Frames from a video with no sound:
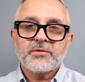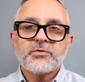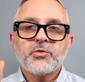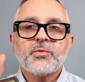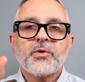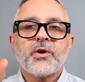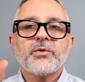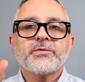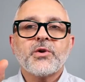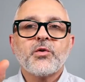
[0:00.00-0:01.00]

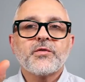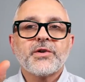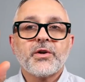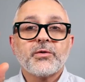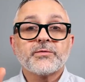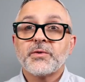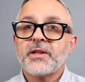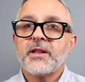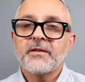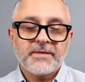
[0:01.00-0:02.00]
Tuberose Overdose,
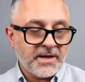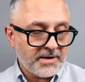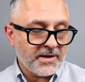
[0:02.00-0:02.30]
really love that